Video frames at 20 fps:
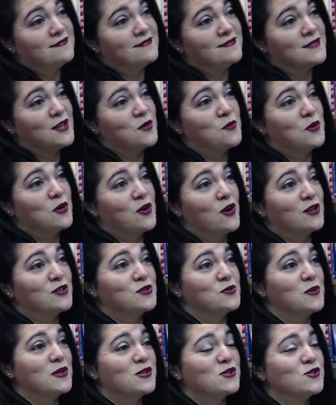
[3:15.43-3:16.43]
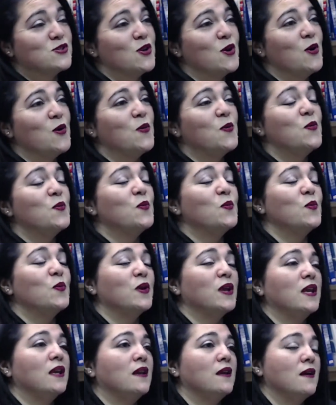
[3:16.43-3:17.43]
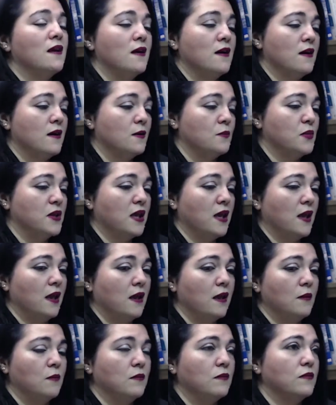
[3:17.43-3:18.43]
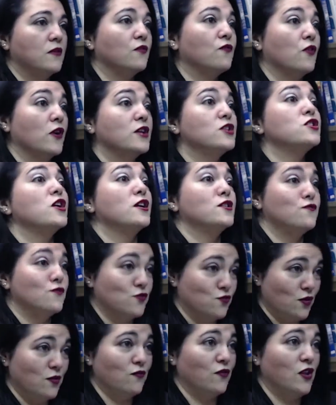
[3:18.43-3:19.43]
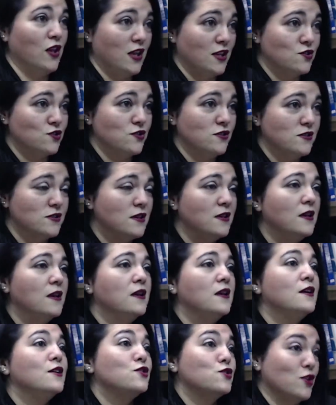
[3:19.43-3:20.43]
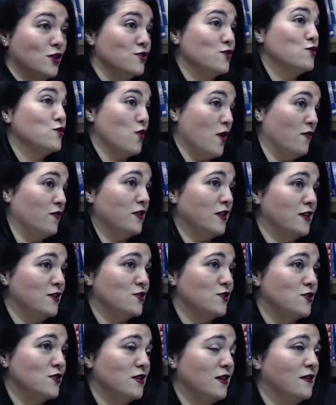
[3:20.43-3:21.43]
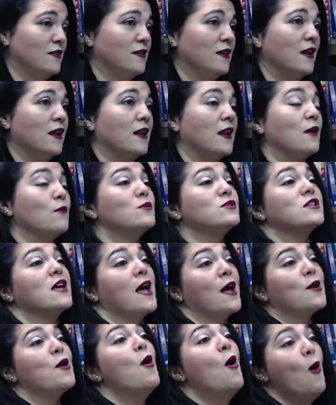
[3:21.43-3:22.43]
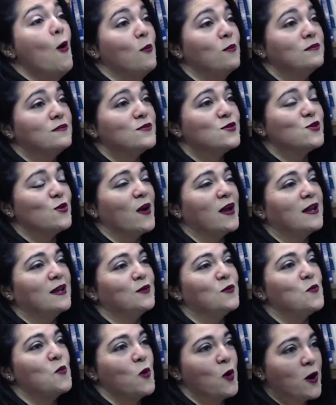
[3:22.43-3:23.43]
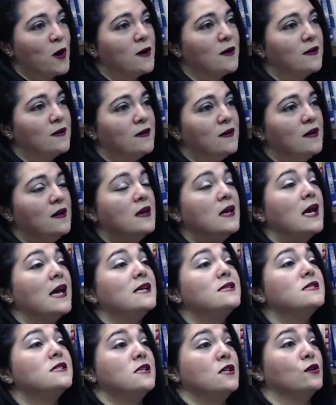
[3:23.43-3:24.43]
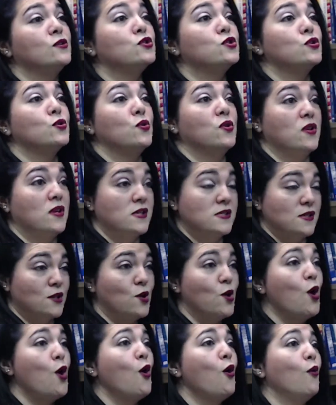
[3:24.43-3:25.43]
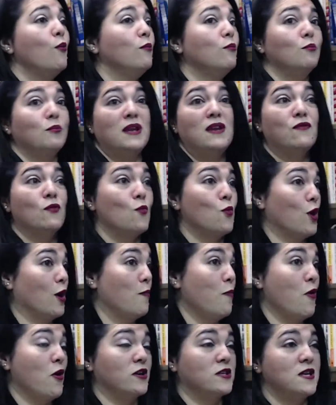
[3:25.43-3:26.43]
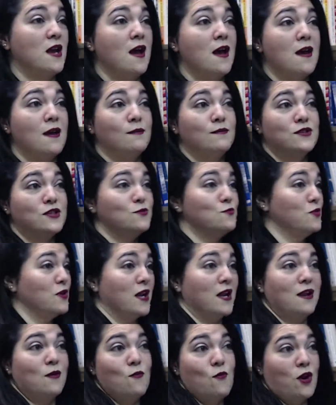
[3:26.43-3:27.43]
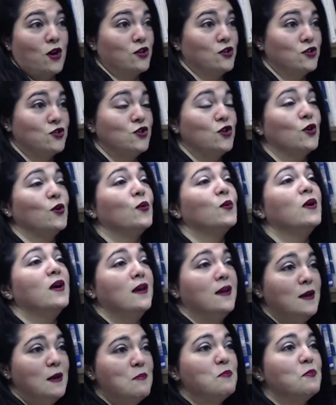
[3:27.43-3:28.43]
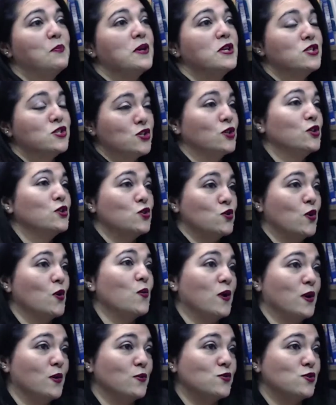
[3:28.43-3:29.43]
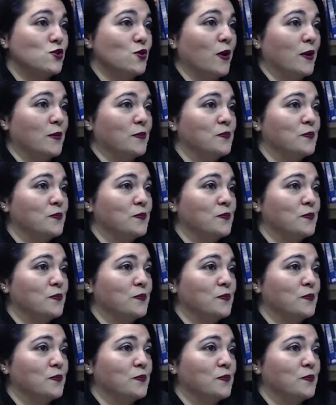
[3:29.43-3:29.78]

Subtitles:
I went on to it. So we became the franchise for Dream Vacations, Chesna Travel Agency, and I was at home. So I can work and still do things at home, even work part-time, did what I wanted to do, but still enjoy what I was doing.